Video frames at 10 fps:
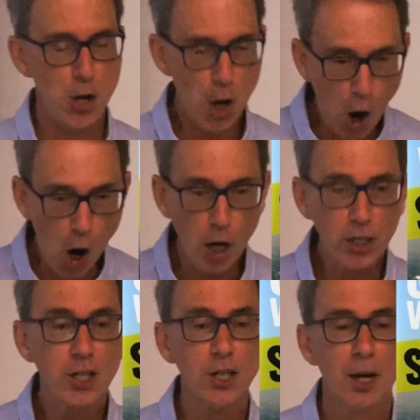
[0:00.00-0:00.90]

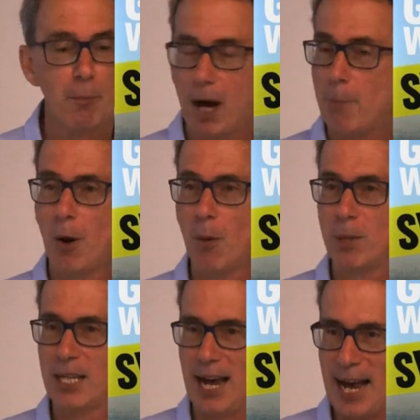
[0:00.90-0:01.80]
Not by
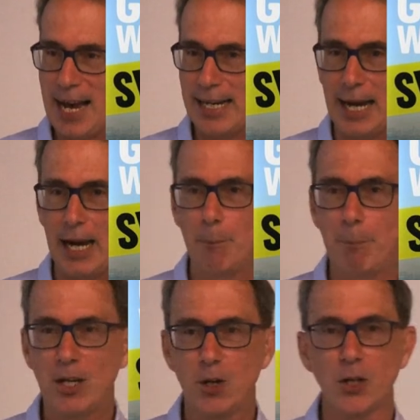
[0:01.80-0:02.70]
Bob Carter,
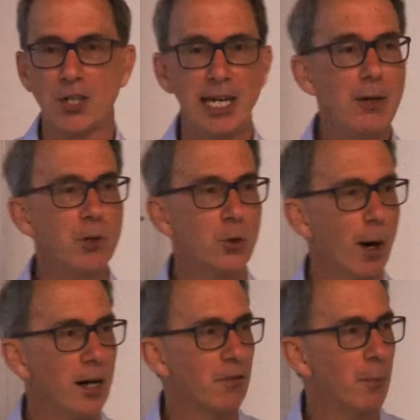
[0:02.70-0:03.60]
because he was
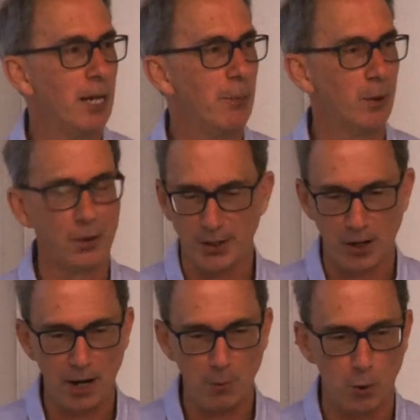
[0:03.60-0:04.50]
one of the people
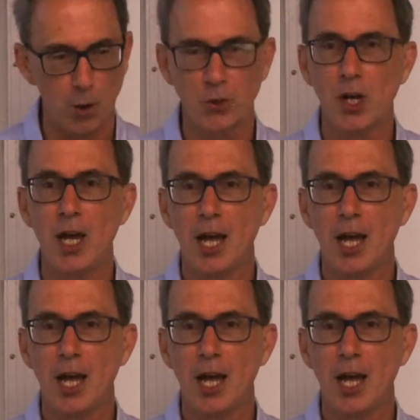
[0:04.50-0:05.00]
that I was